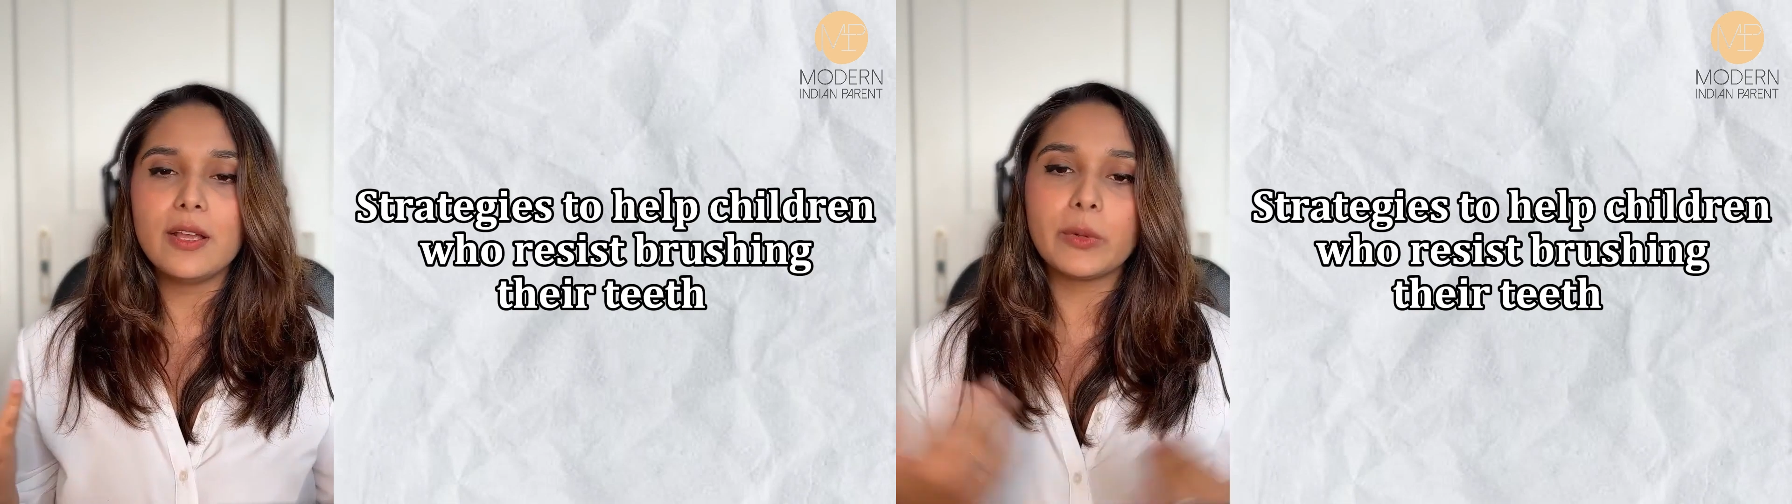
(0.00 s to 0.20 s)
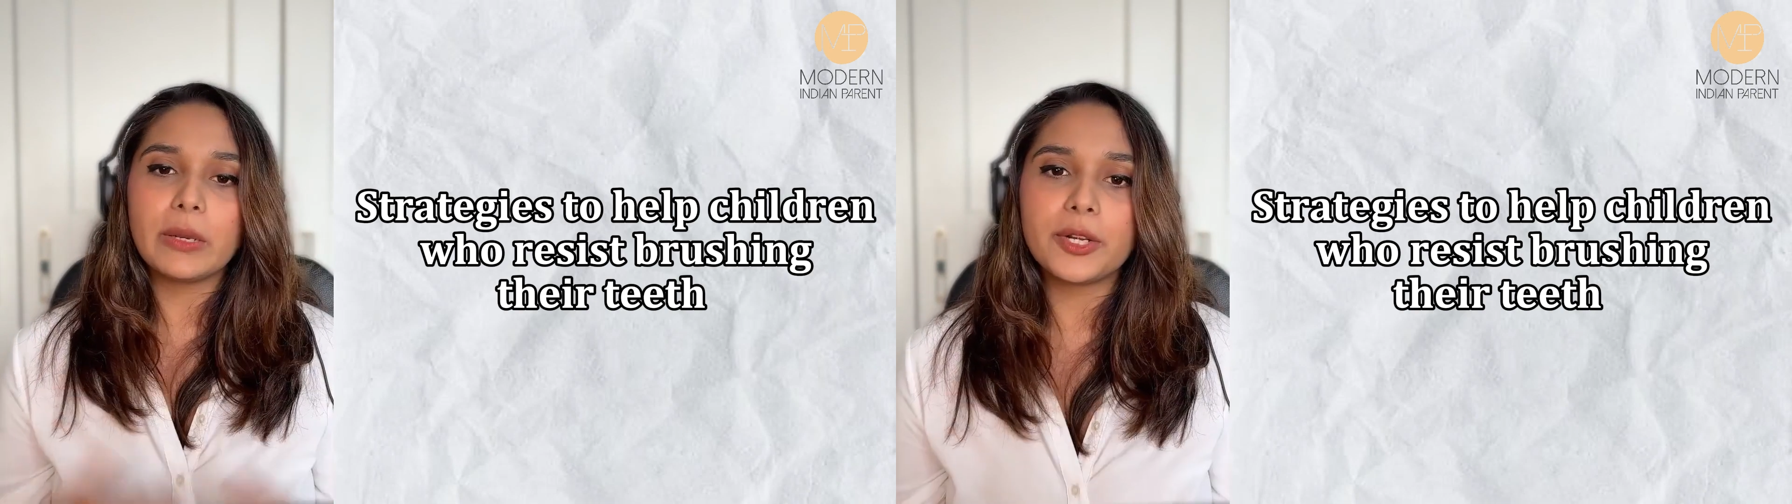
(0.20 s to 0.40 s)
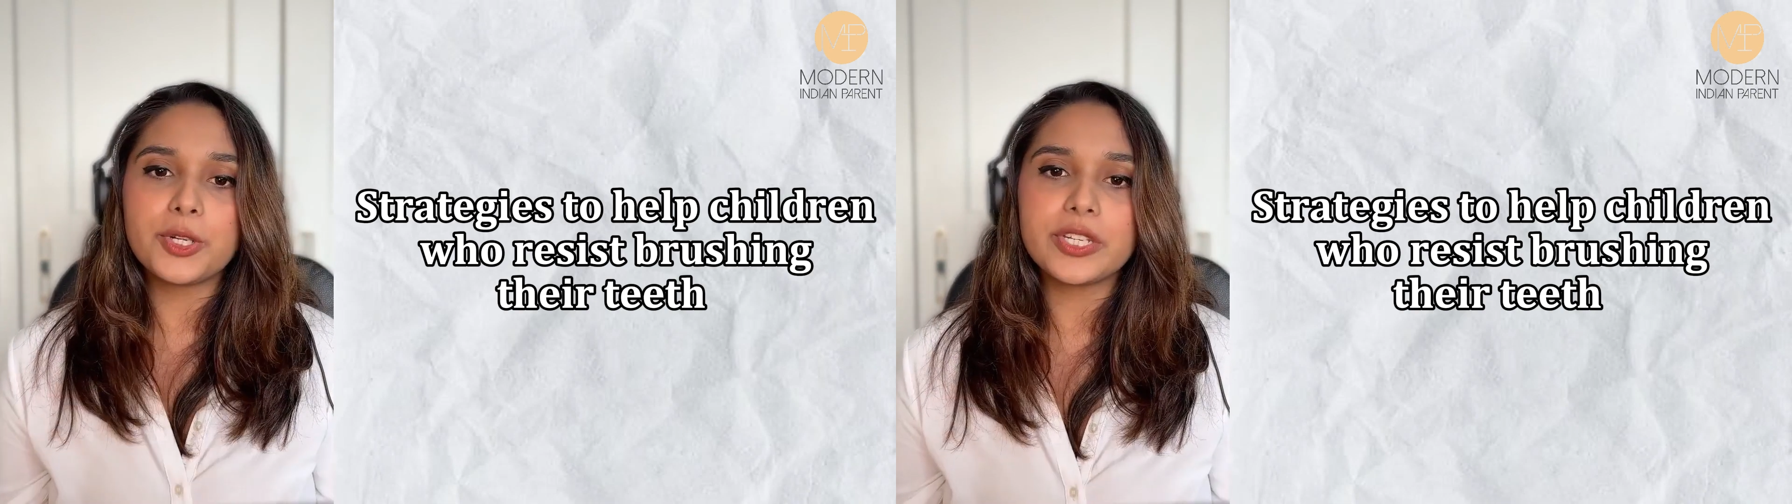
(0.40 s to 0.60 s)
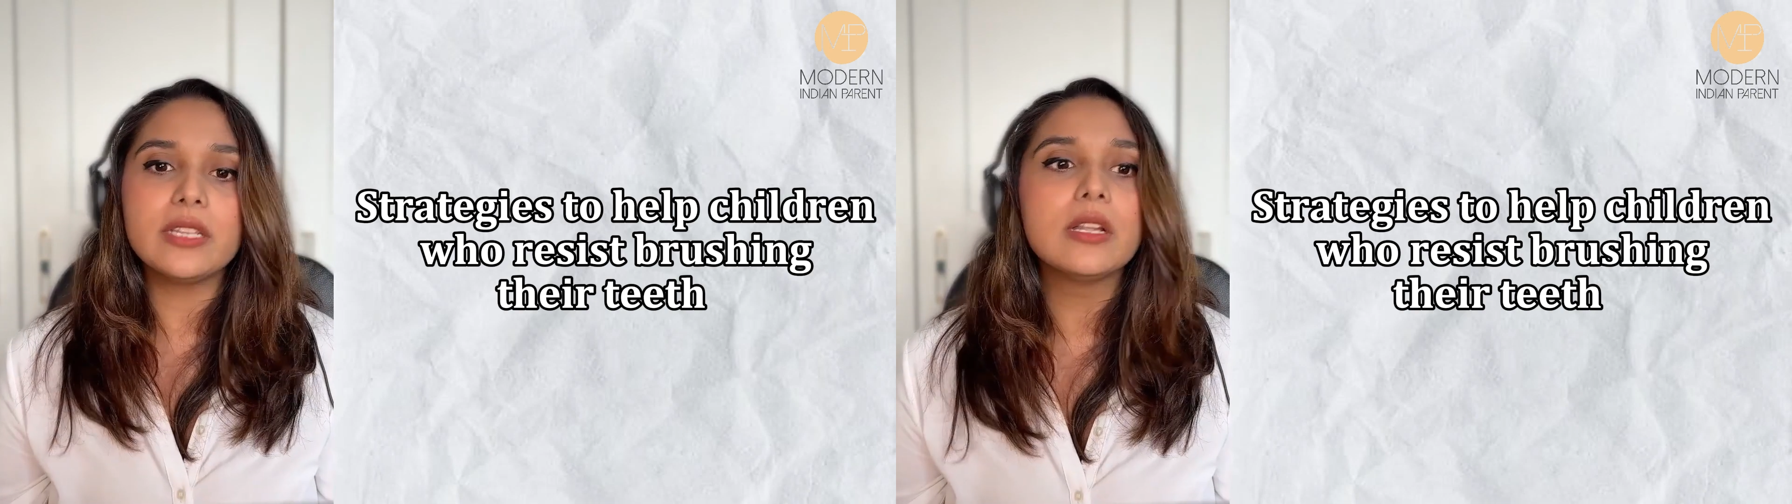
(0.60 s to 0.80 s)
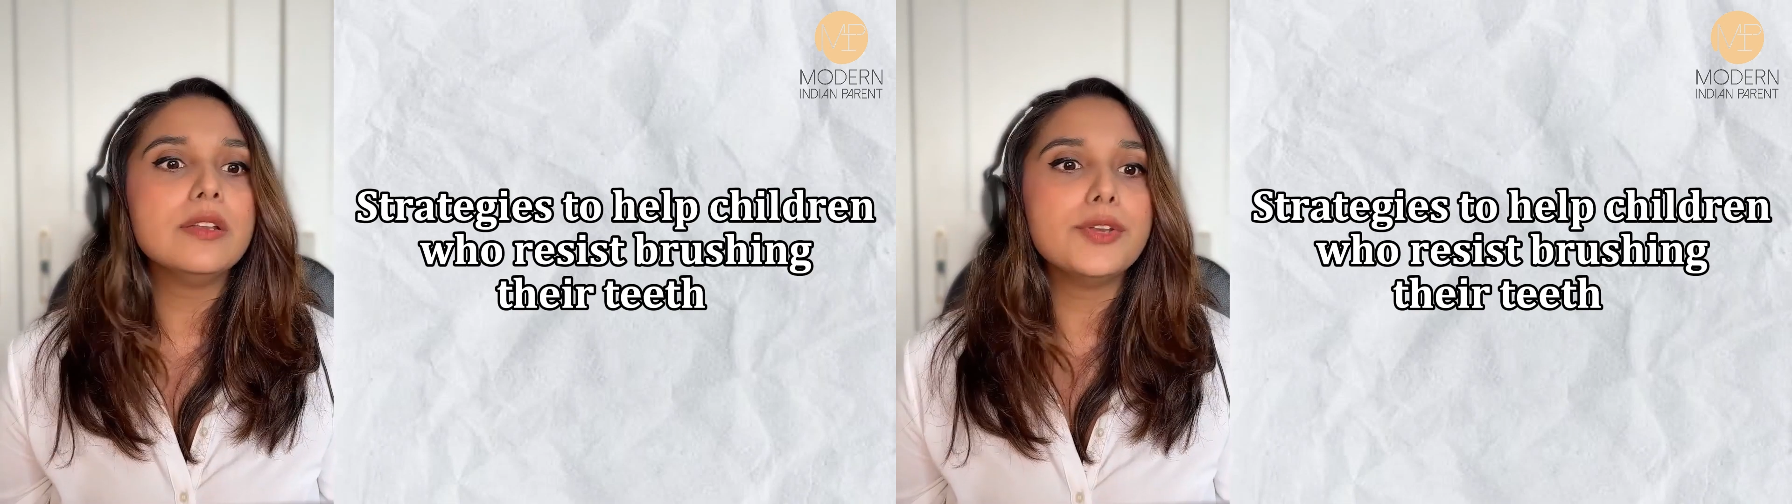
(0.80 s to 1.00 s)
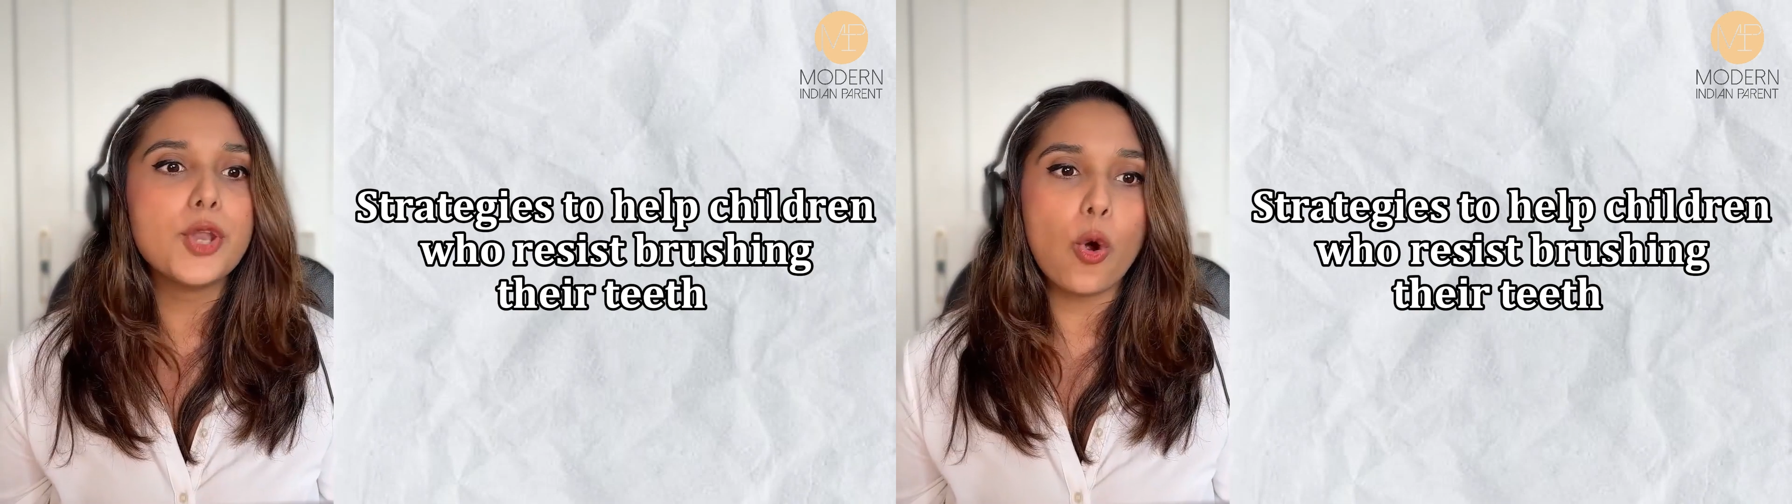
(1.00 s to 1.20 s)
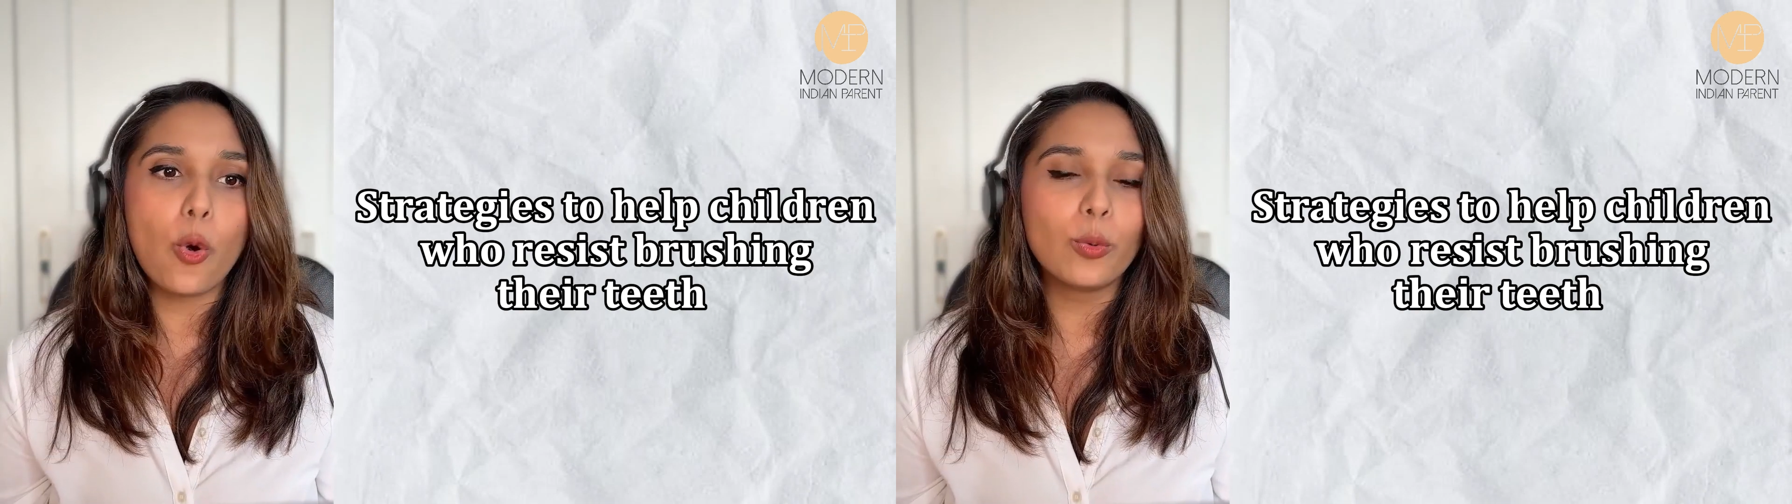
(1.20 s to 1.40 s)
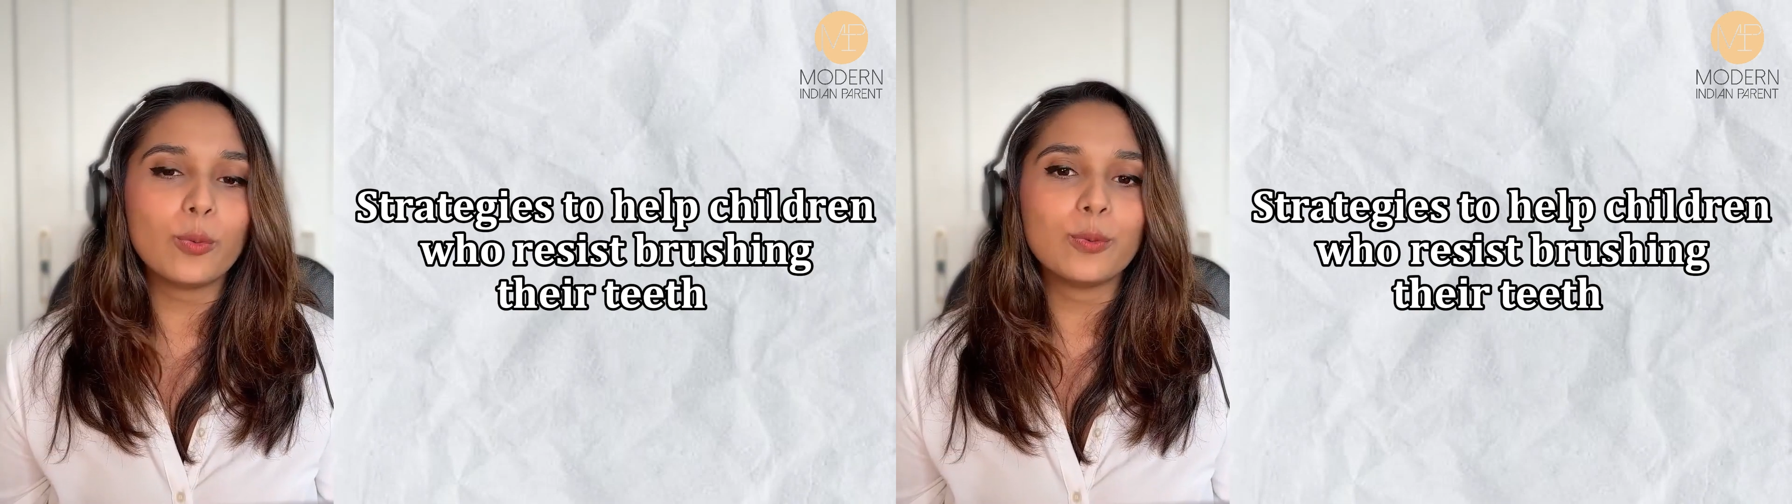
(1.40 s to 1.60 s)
You want to brush your teeth? No.